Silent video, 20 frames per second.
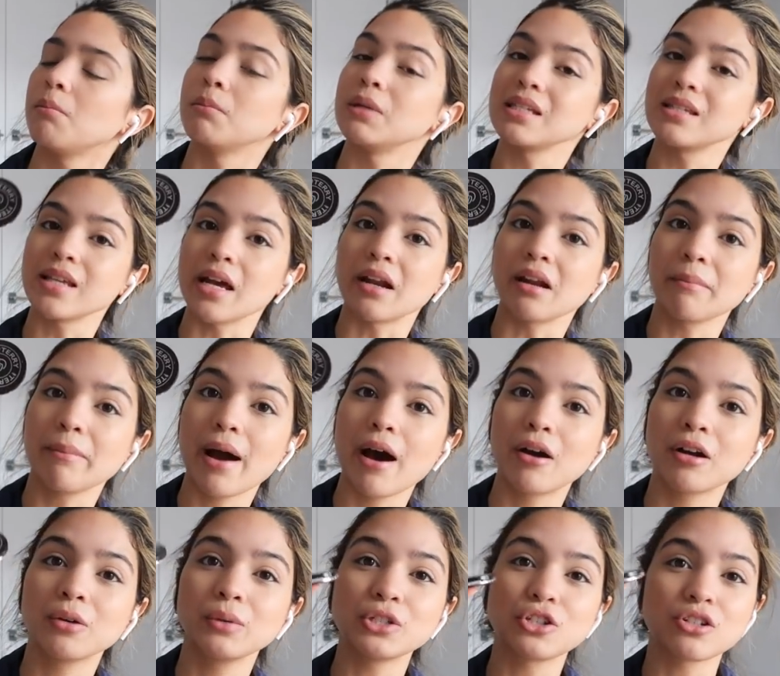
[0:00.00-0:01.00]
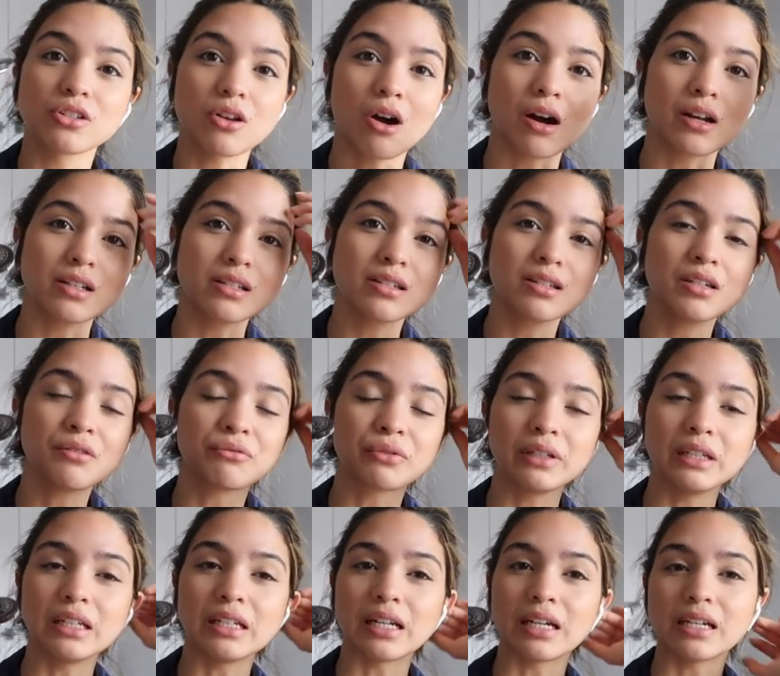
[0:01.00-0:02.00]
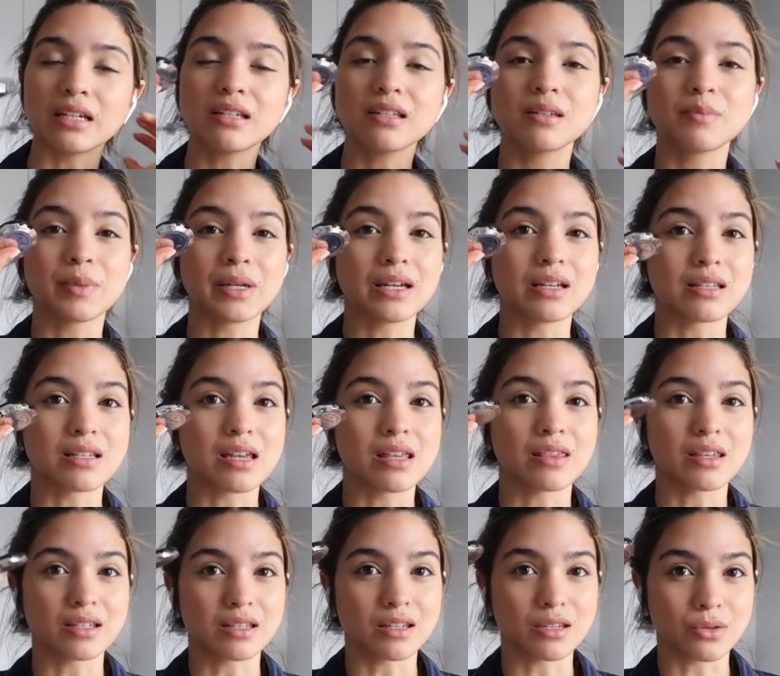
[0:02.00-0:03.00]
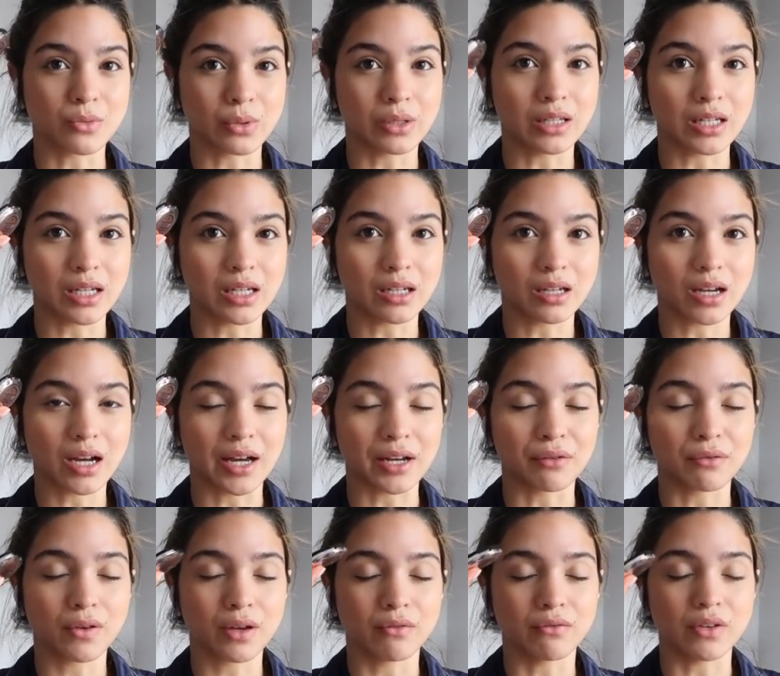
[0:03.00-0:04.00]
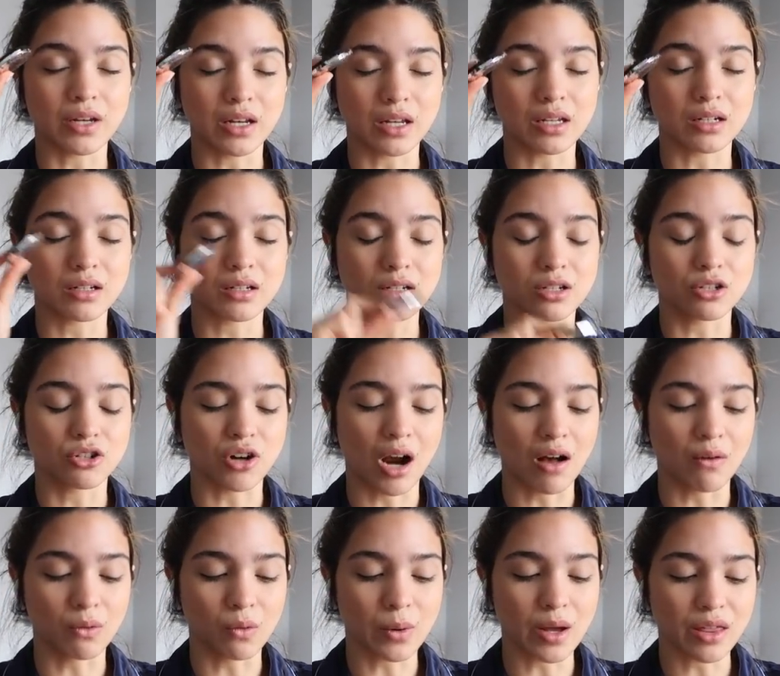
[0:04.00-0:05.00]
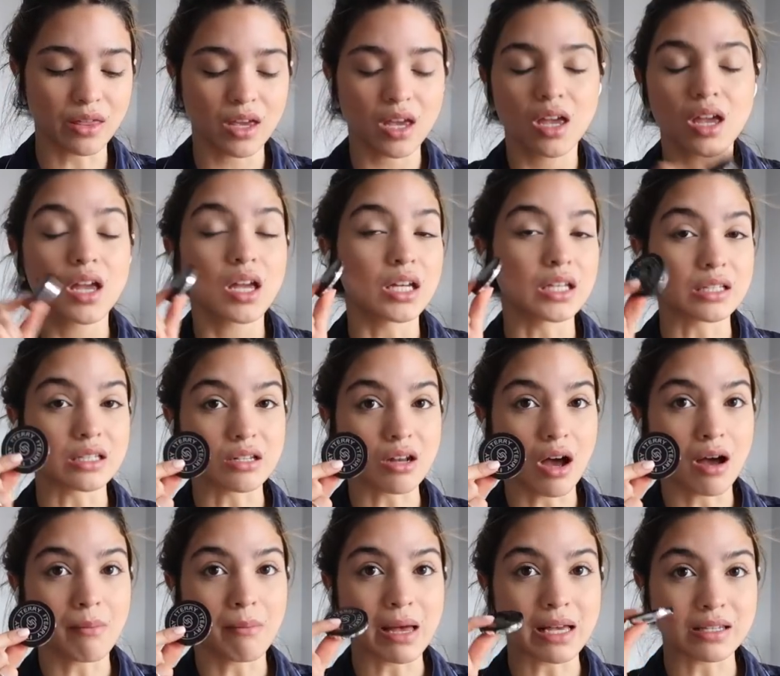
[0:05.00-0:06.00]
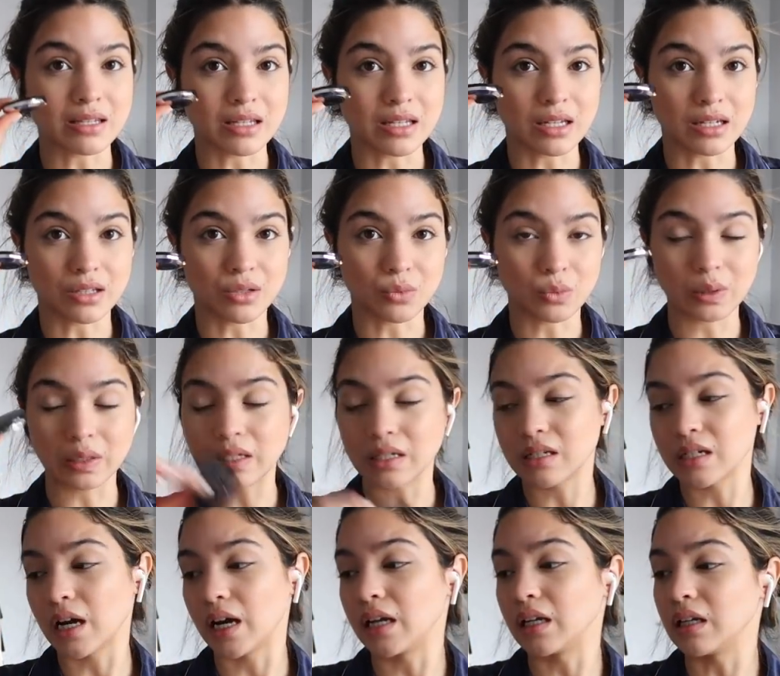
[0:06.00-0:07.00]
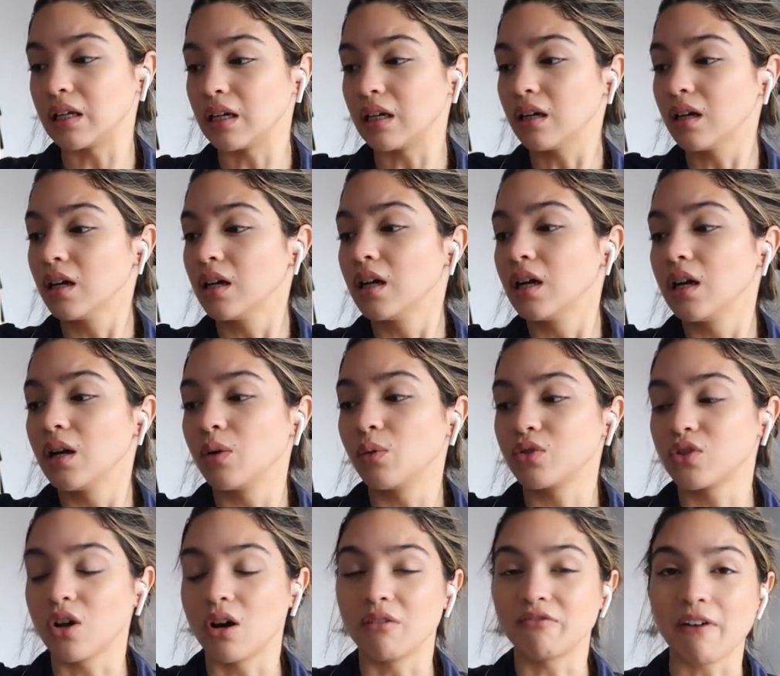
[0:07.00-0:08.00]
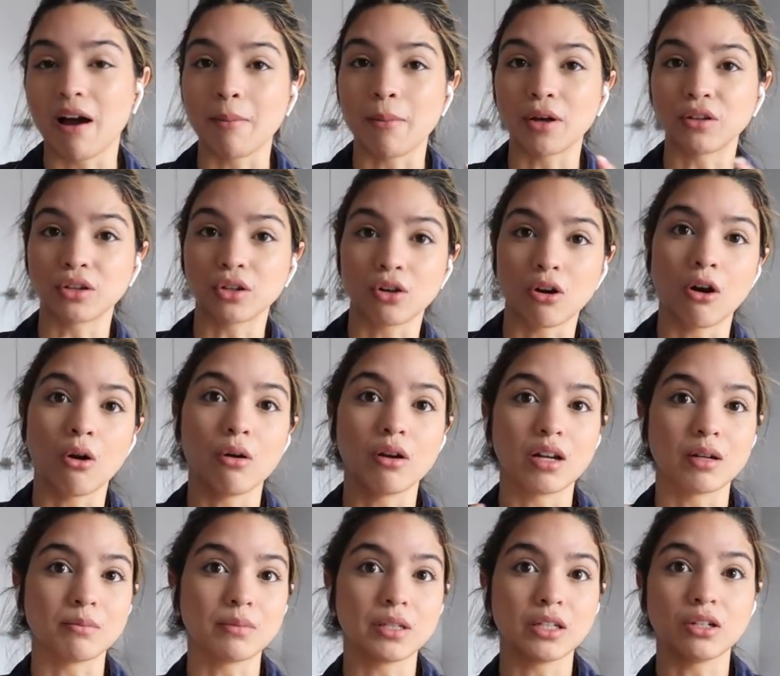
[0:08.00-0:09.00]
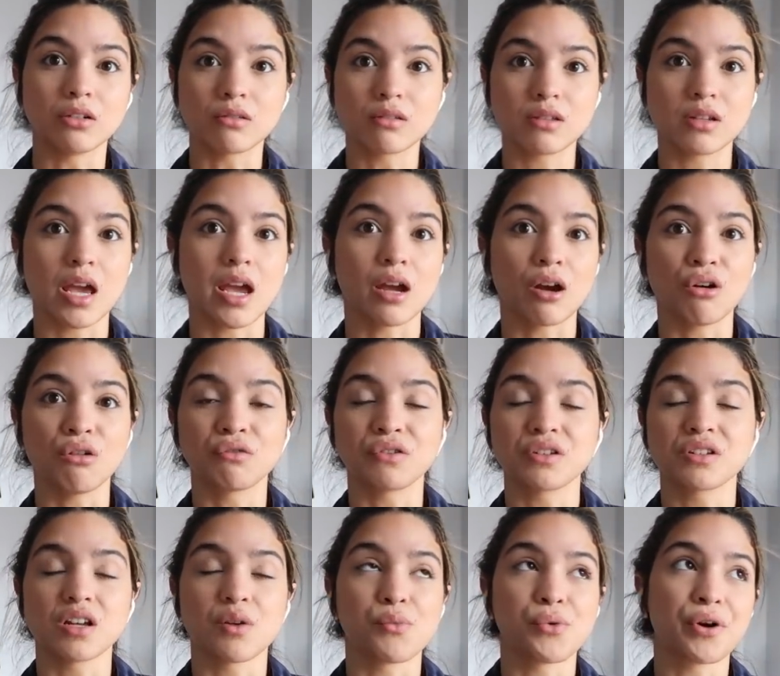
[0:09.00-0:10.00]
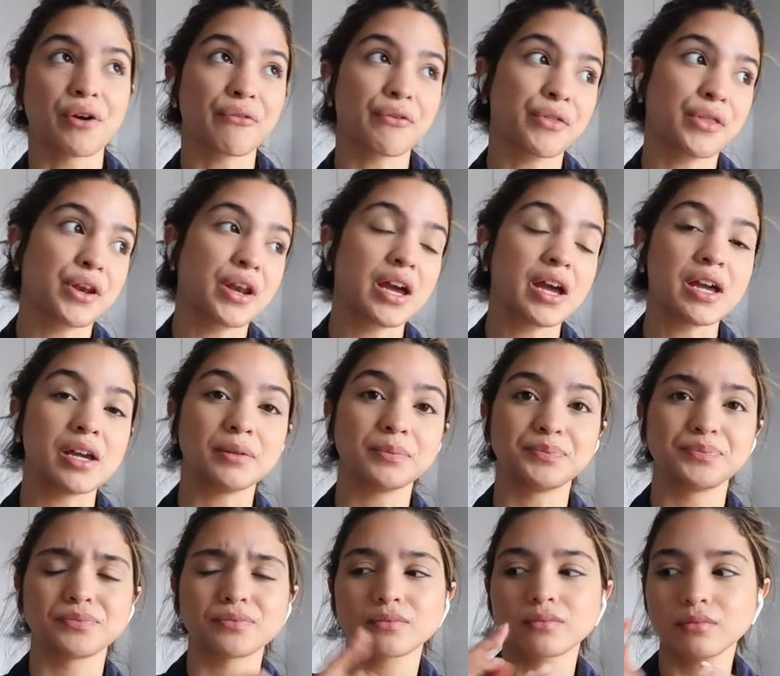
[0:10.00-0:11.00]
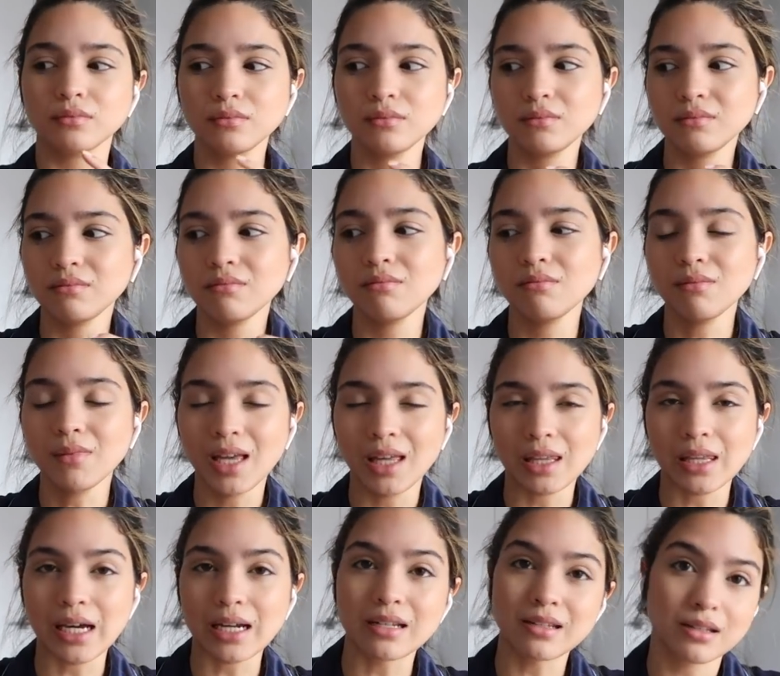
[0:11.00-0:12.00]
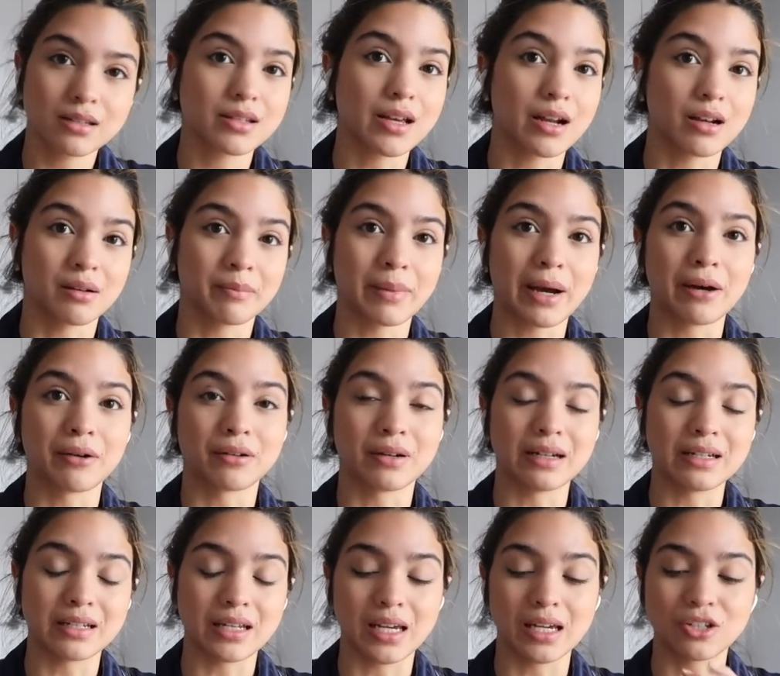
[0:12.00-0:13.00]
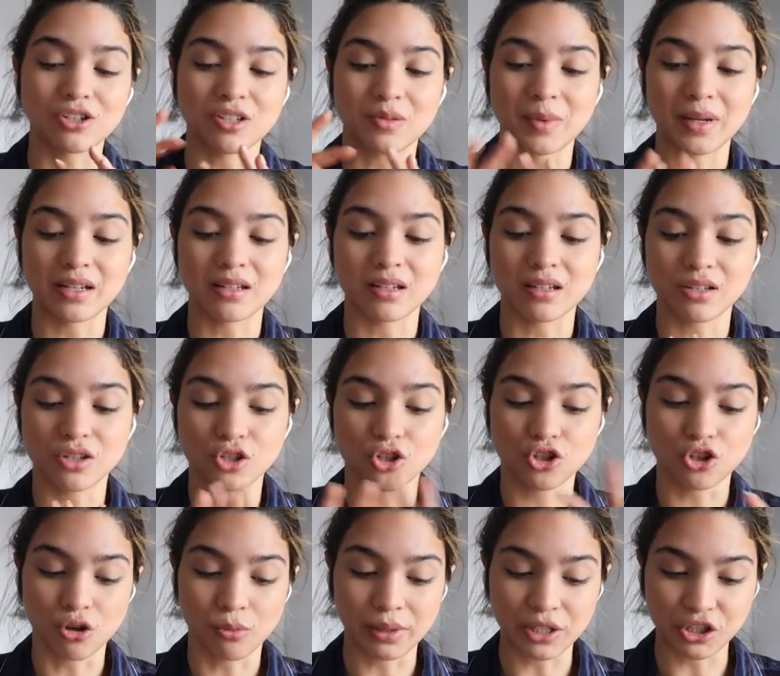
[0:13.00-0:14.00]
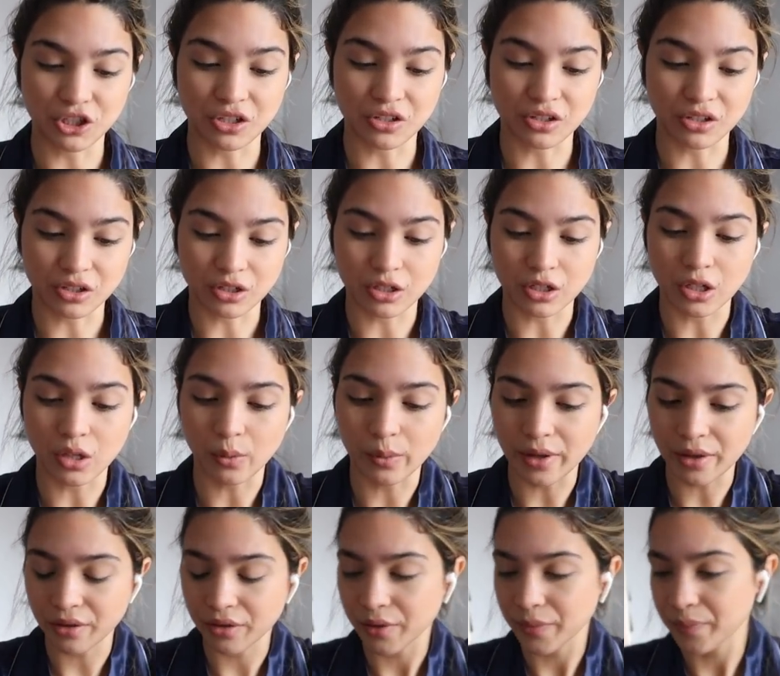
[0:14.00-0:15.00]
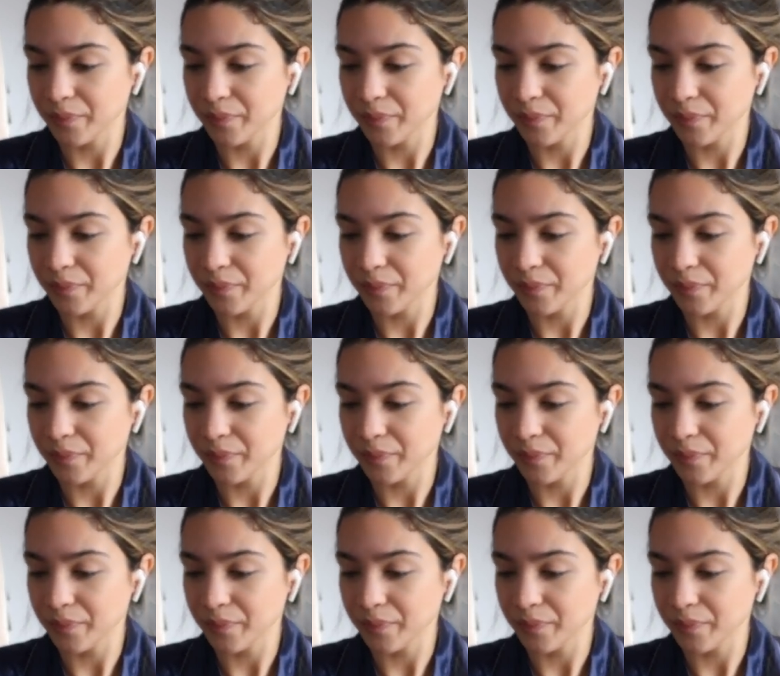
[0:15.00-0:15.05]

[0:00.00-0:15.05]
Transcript: setting powder, which is honestly really nice because this is really kind of convenient to travel with. It's not messy, it's really tiny, so if I'm on the go and I'm, you know, staying over somewhere for the night, that is a setting powder I take just because it's so much easier to deal with.